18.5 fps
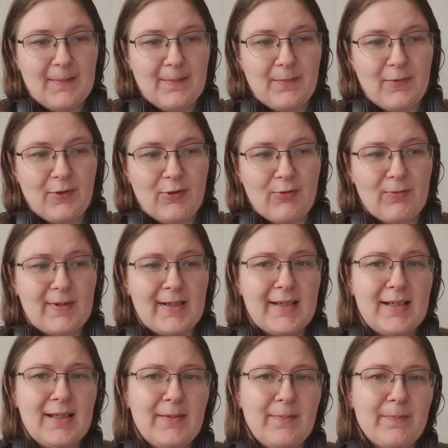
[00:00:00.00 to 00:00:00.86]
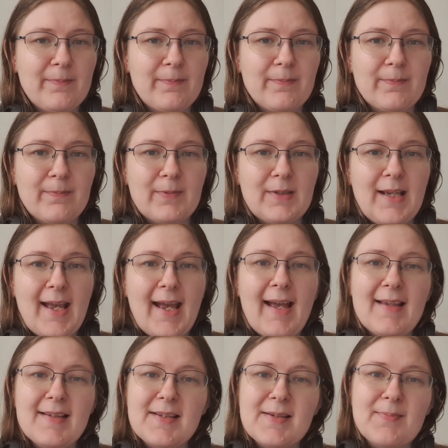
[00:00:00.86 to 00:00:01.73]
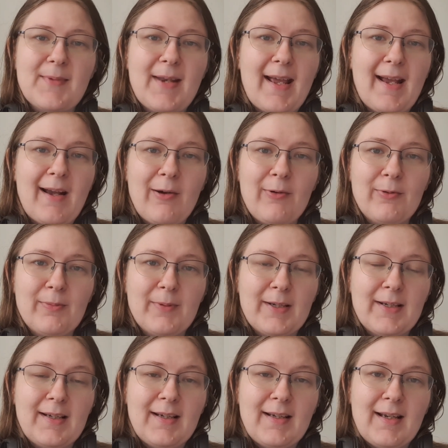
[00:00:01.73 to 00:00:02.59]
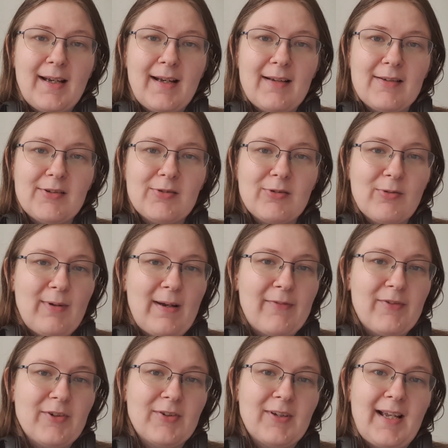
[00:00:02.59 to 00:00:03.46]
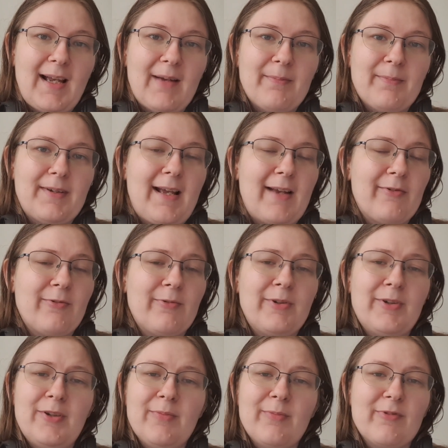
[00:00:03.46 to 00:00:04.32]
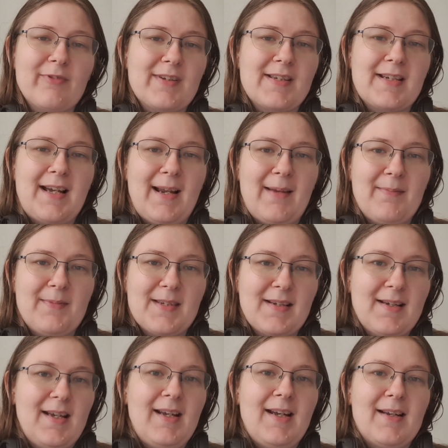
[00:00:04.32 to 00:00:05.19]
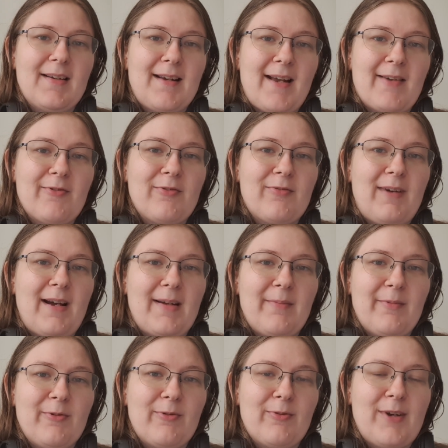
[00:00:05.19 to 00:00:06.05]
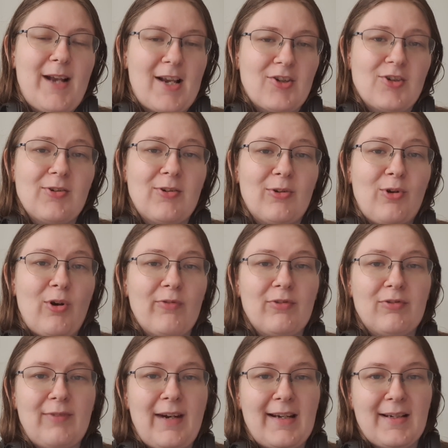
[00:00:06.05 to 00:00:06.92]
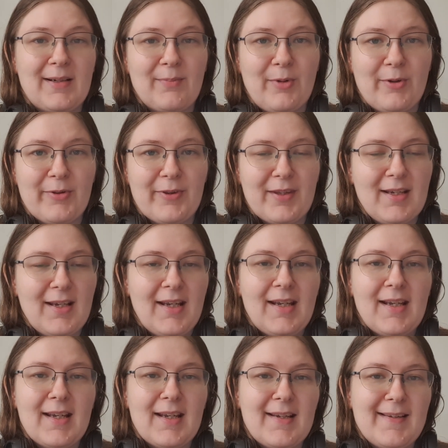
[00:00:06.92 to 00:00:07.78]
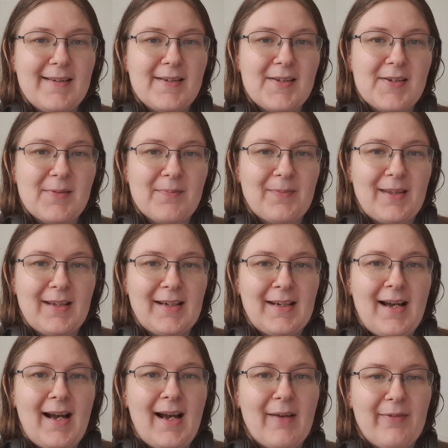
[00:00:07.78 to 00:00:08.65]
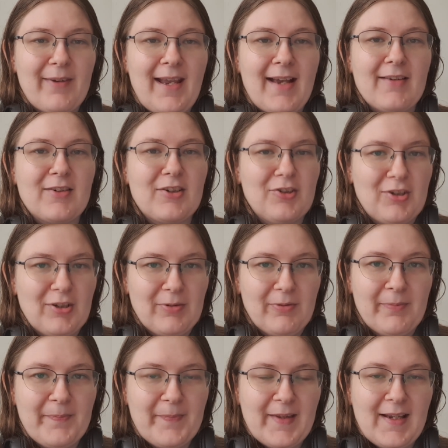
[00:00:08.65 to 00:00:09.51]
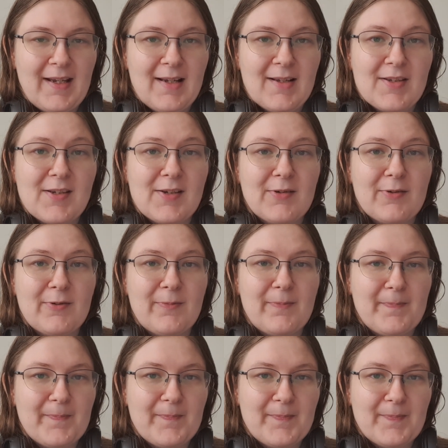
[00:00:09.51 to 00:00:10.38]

3 years now? And although I've done Camp Nano numerous times, NaNoWriMo National Novel Writing Month is something I've yet to do. So